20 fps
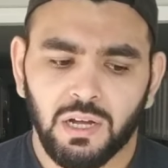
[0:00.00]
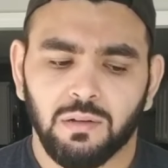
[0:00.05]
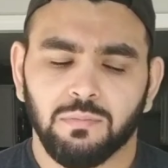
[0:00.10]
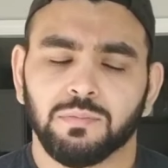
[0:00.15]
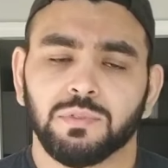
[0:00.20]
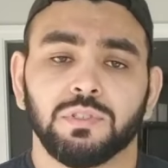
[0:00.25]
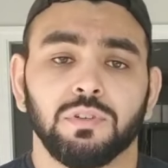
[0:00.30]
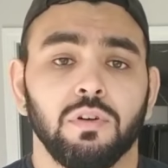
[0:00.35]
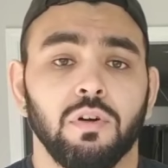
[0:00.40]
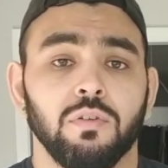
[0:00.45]

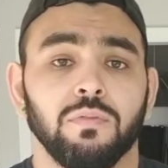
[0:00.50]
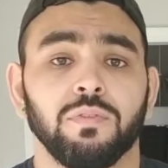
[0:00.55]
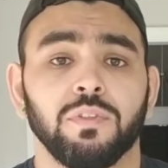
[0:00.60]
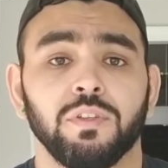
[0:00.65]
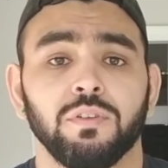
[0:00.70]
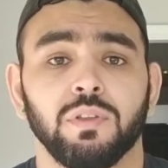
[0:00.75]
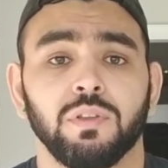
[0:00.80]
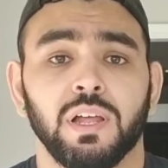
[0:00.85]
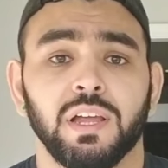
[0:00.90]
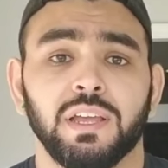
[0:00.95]
So hopefully you
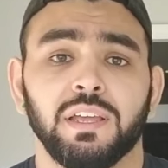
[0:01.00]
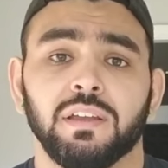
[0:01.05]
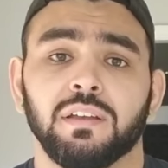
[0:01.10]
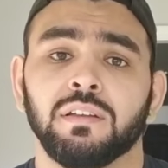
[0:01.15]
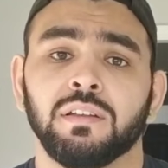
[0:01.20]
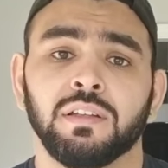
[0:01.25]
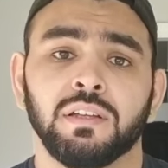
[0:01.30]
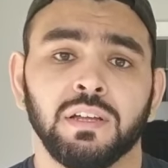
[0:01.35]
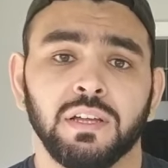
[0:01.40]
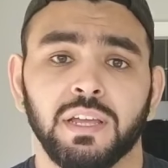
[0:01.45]
like it.
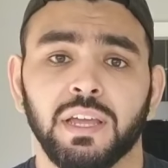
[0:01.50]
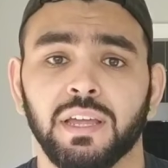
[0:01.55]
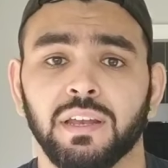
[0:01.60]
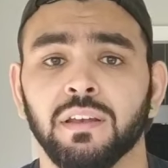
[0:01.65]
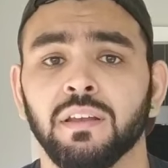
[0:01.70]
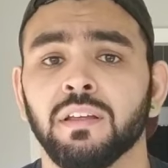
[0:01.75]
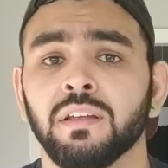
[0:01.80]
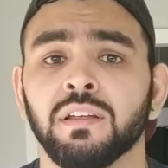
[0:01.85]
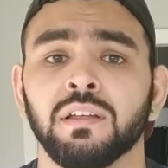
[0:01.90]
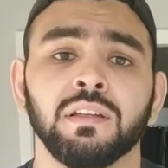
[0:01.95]
Again,
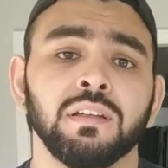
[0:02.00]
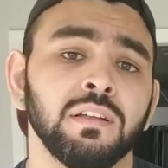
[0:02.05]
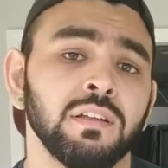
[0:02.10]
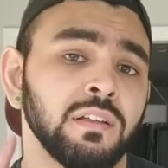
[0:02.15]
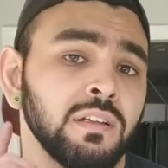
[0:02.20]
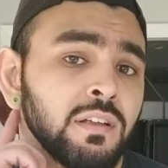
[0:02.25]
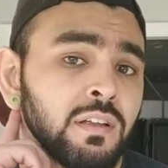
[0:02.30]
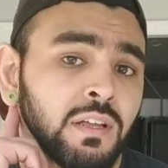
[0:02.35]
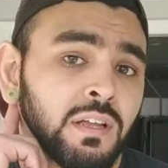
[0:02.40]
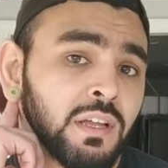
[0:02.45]

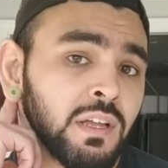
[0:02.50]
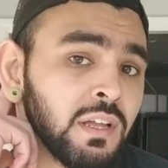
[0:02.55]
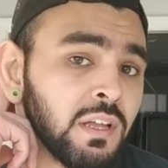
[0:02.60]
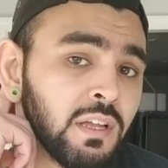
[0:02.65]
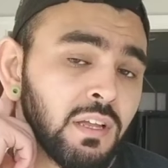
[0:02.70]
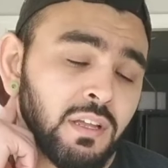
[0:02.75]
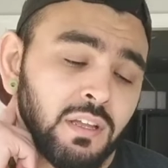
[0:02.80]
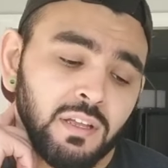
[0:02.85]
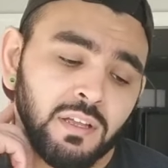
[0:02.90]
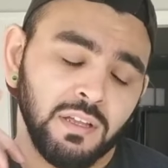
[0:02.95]

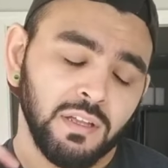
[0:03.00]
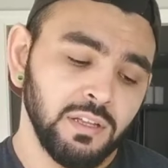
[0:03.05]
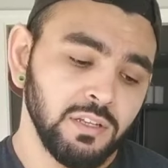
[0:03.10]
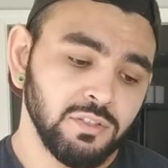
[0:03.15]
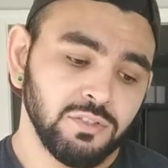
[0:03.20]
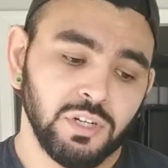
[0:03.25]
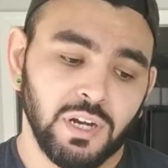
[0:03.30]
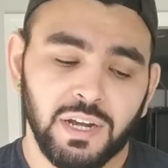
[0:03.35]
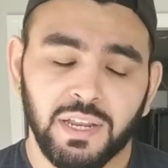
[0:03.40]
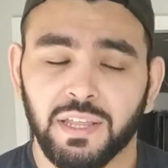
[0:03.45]

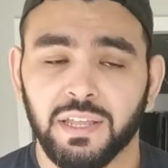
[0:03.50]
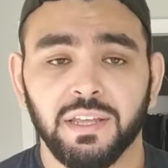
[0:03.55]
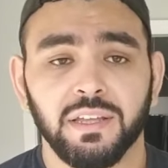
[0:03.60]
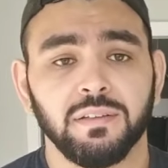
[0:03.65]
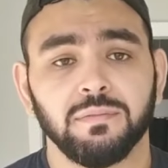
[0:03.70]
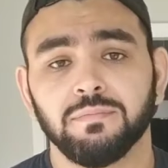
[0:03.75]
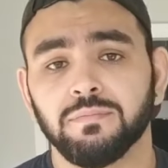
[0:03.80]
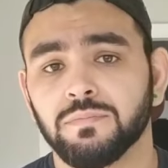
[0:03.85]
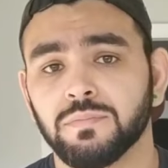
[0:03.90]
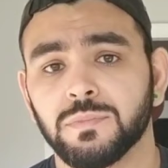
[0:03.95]
try to get
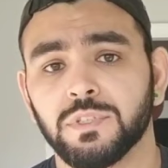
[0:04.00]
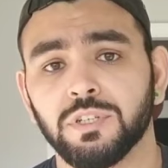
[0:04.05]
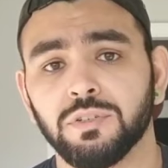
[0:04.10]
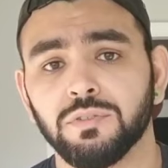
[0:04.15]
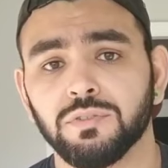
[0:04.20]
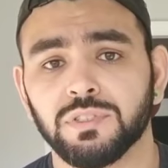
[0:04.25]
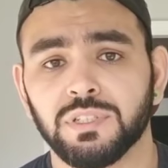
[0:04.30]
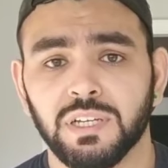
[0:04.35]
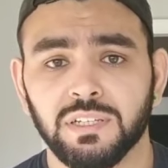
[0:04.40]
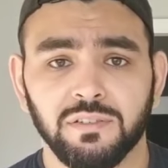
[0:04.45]
2
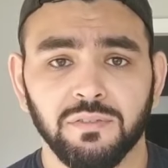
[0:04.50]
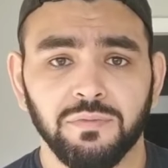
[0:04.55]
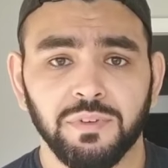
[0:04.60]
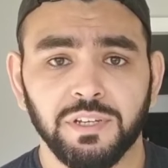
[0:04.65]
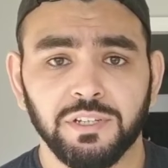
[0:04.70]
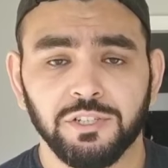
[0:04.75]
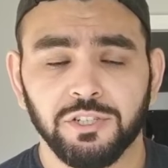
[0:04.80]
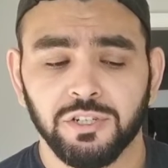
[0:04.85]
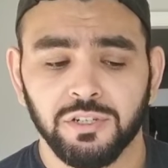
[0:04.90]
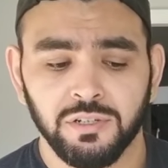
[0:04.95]
sets of
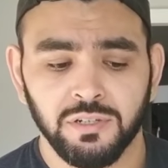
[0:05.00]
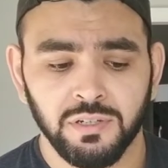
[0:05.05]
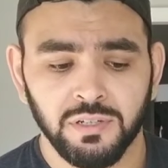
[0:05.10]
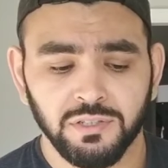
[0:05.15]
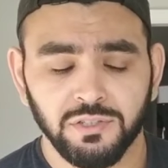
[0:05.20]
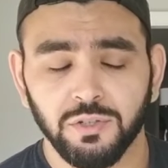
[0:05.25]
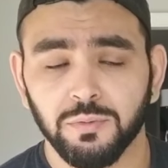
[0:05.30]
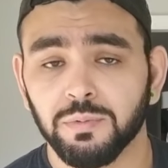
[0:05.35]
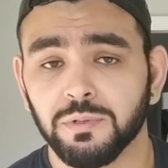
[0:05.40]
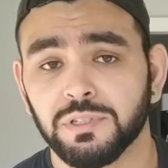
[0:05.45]
each
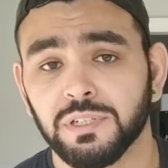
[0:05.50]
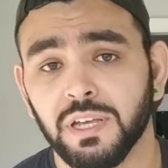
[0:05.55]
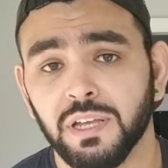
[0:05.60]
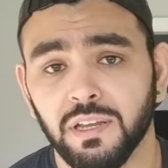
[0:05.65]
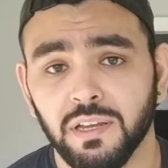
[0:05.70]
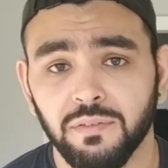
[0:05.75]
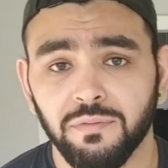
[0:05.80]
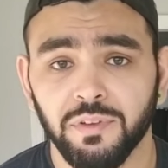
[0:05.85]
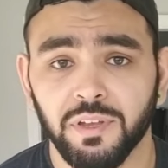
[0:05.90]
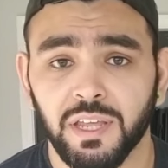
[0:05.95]
superset
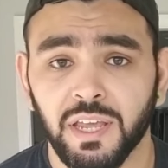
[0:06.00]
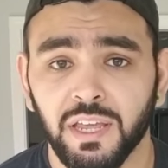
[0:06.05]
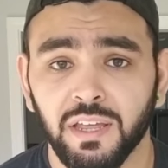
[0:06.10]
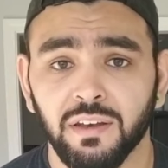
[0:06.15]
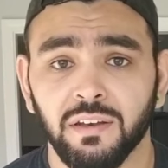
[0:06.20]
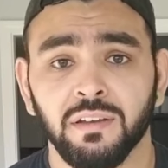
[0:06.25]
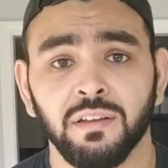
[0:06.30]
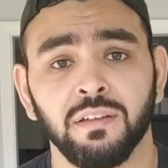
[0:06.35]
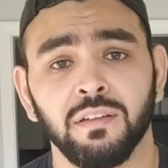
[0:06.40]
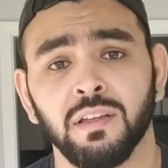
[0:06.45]
if you
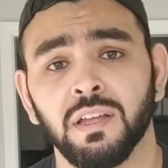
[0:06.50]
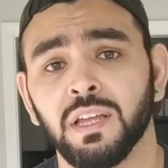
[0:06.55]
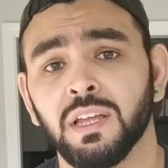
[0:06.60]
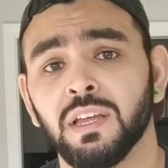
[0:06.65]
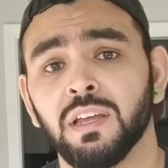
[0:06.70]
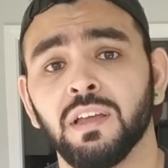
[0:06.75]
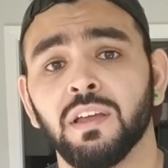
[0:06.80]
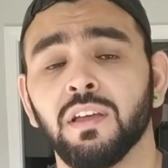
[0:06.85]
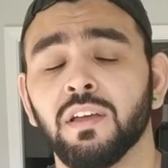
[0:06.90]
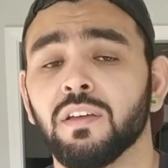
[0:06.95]
can.
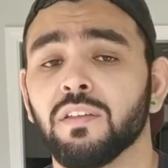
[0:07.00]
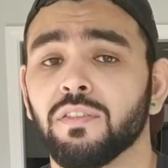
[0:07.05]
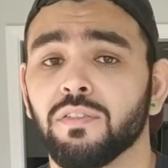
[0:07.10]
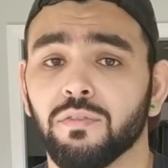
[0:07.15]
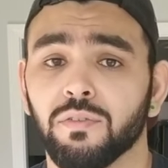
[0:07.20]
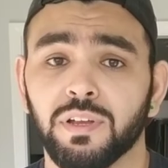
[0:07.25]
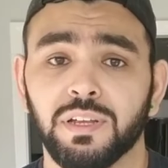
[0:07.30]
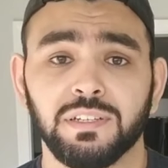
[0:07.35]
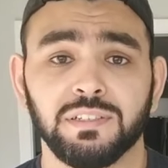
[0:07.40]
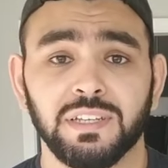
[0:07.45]

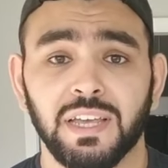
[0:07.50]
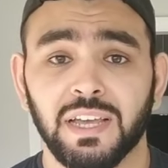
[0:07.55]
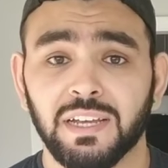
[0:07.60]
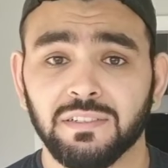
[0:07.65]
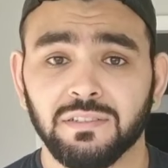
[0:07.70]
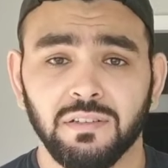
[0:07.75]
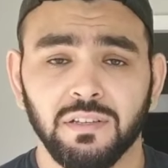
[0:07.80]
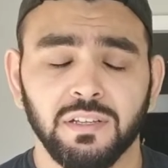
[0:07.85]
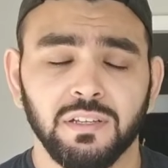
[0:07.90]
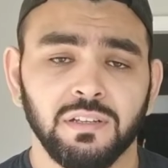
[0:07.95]
3 is
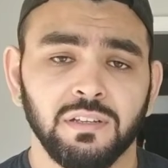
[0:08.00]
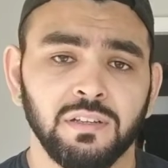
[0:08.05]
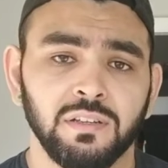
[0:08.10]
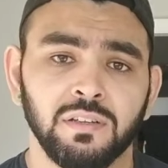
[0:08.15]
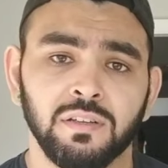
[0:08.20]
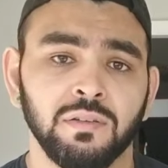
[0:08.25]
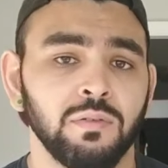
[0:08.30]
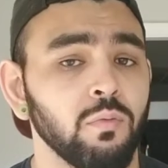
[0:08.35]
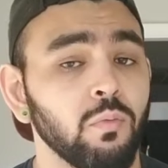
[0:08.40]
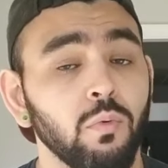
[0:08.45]
excellent.
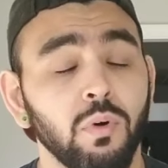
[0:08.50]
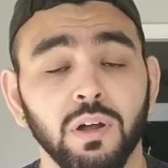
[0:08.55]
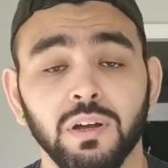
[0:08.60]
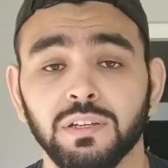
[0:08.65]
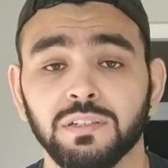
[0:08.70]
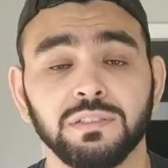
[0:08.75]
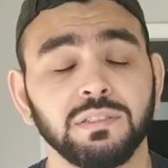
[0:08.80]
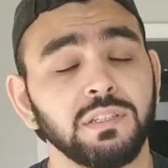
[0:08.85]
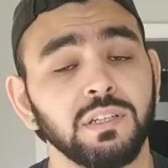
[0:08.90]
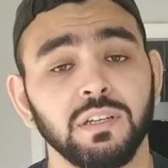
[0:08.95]
1
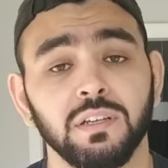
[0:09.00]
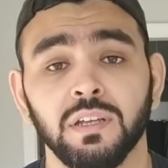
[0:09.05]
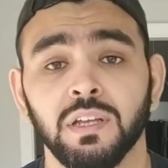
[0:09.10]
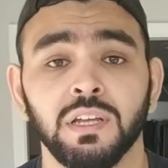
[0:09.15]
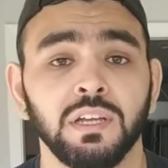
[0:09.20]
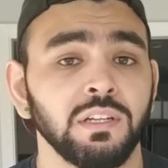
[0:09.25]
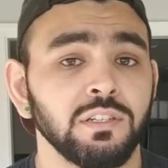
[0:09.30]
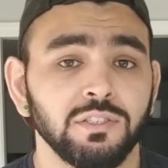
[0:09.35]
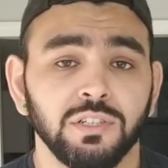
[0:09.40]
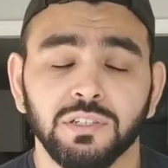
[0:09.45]
is
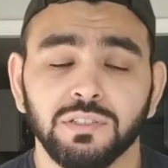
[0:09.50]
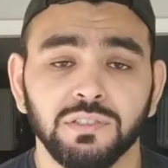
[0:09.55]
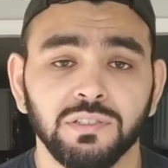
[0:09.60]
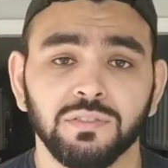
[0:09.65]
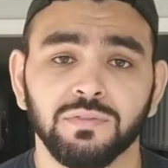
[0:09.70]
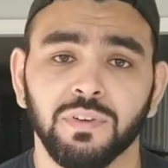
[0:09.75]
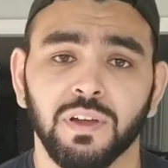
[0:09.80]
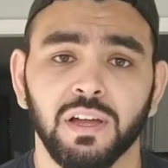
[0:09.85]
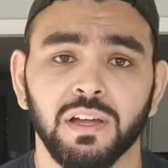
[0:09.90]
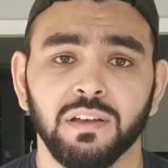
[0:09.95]
just as
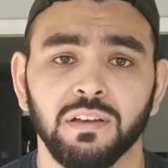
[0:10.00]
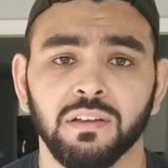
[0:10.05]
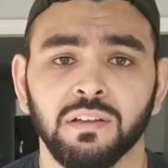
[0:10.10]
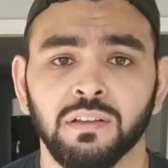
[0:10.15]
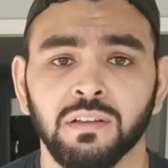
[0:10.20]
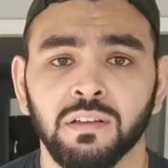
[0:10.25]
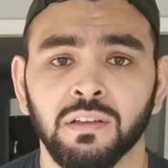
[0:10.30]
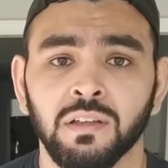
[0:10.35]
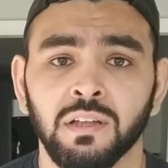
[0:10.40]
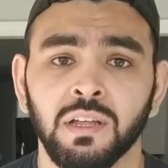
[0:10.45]
fine.
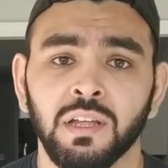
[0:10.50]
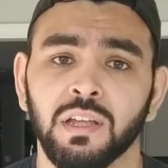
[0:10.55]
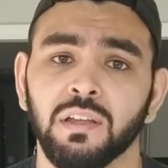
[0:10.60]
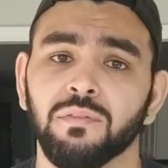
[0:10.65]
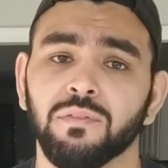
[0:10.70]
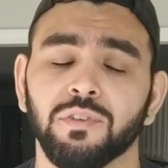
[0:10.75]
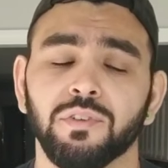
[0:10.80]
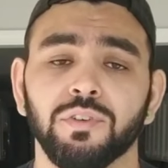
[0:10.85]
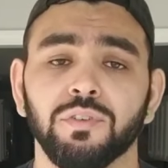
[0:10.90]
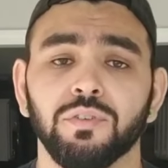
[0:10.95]
If
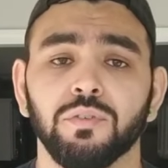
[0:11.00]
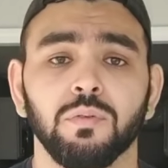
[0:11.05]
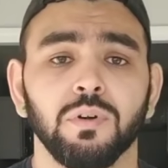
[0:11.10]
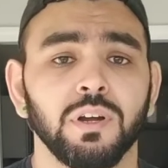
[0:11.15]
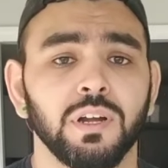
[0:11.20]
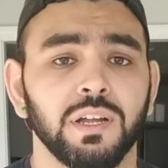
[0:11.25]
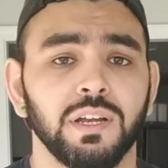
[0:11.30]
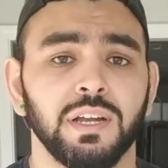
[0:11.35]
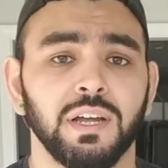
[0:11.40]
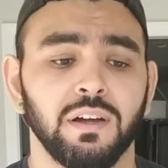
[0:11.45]
you're new to
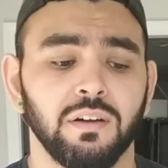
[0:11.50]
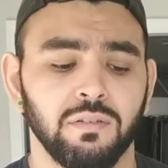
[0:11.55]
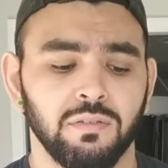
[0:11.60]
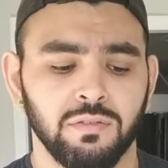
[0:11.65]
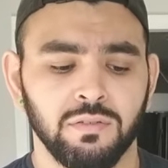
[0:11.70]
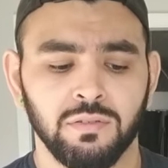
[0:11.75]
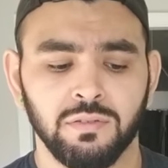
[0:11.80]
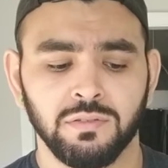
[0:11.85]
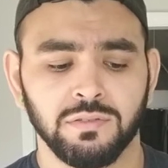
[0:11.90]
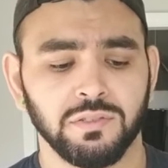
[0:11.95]
working out,
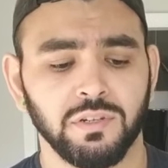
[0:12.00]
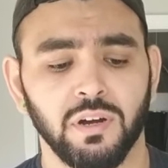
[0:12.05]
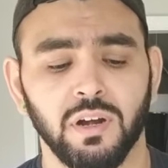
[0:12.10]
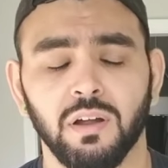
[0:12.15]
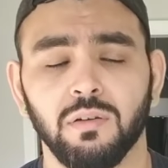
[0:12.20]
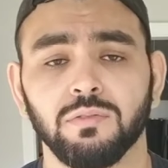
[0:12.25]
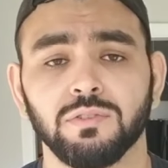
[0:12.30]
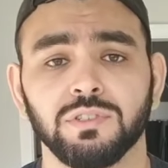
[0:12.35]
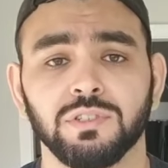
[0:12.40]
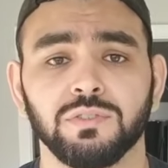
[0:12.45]
start out
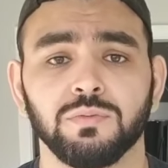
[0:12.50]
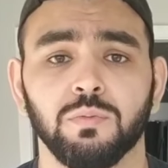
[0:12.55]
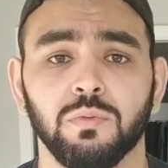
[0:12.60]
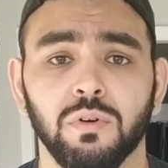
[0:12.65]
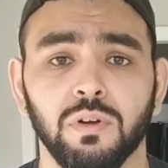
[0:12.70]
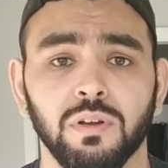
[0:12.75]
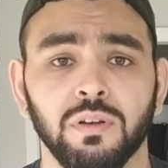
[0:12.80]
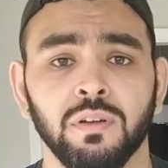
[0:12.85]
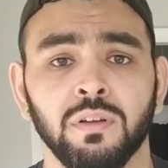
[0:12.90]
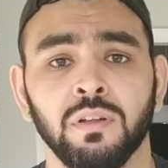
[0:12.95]
with just
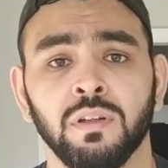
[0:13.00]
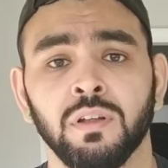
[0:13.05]
1.